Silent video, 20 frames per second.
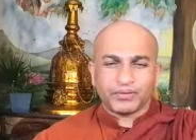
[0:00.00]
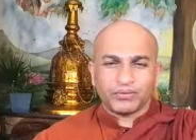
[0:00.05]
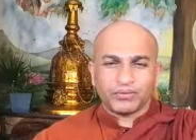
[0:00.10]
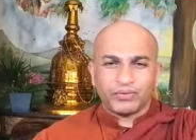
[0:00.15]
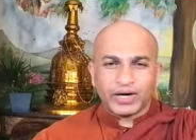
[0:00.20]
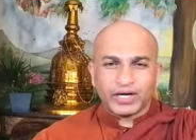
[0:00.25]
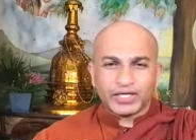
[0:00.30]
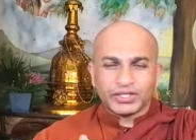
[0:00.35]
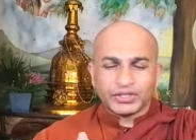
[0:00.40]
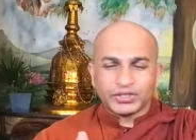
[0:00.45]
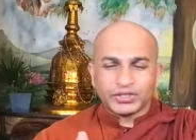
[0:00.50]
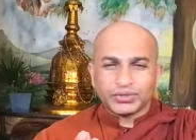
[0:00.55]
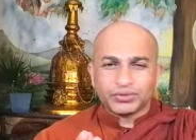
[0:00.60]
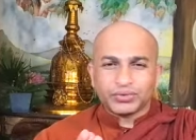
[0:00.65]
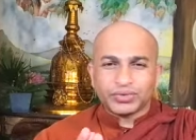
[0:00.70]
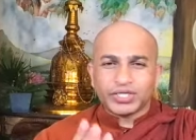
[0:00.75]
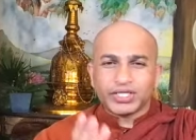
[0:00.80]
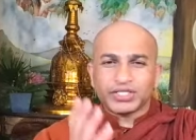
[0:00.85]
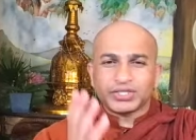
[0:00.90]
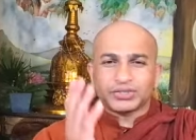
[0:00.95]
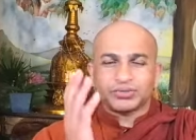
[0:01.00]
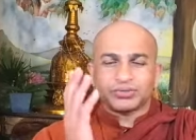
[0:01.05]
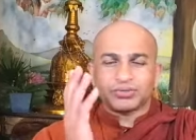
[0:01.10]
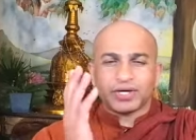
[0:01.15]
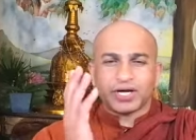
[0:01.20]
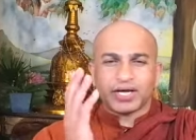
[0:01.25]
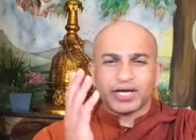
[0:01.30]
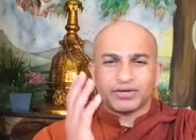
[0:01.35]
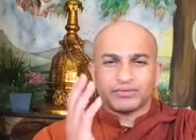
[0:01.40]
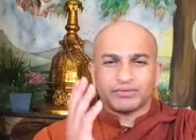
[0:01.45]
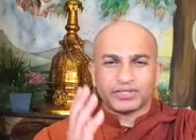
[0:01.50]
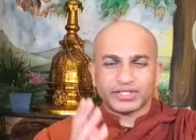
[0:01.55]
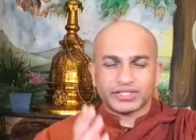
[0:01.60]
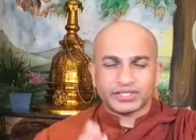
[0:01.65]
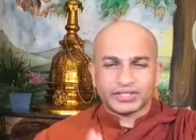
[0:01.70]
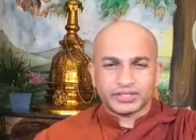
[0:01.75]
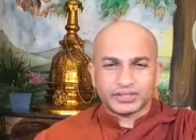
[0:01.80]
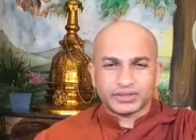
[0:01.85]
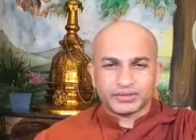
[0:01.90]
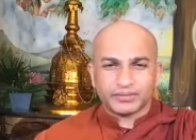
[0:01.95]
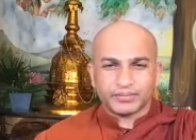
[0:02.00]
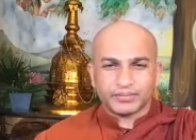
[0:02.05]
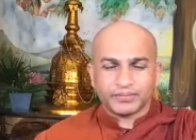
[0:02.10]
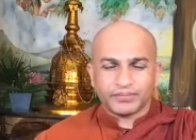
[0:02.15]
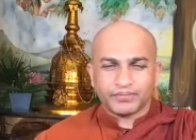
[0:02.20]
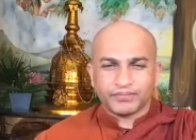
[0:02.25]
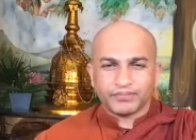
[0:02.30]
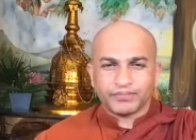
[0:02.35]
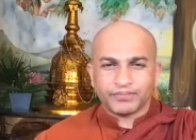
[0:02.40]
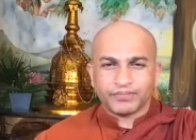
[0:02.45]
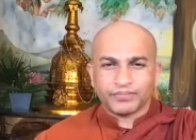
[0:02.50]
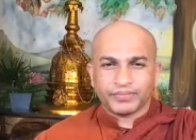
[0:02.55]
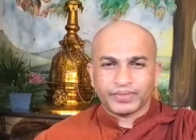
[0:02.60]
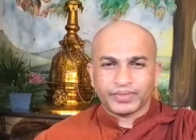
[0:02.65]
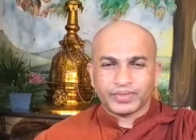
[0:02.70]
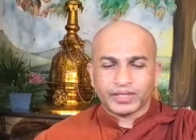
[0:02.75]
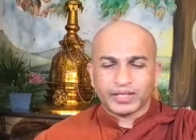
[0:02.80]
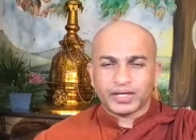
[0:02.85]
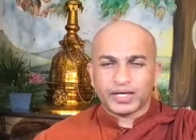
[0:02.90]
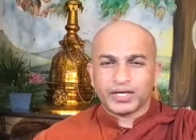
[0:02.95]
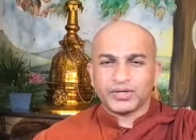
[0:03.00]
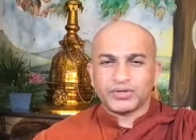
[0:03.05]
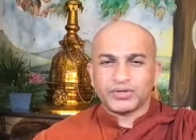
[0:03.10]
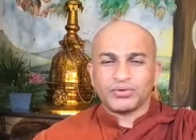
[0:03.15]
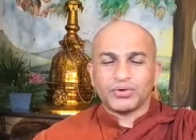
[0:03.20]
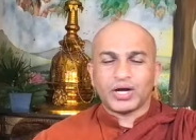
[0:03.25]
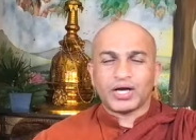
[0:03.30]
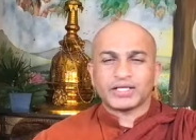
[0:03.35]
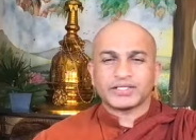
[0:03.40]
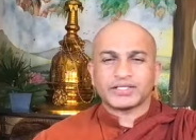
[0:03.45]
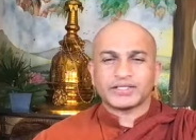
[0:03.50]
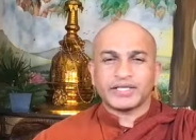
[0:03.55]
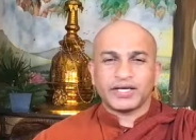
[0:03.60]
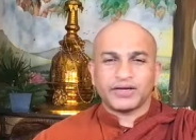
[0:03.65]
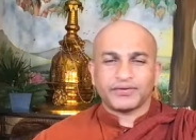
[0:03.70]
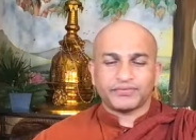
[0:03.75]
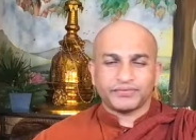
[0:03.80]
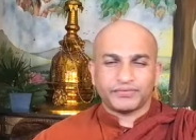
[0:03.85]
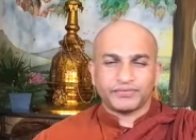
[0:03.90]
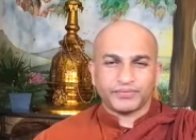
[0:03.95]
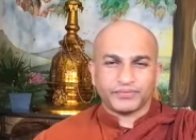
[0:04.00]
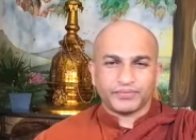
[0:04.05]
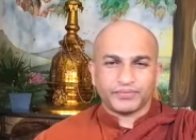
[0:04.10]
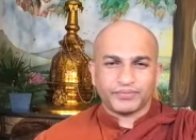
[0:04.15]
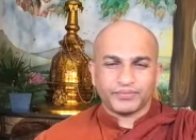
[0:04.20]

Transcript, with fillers: once you reach to higher version and you are safe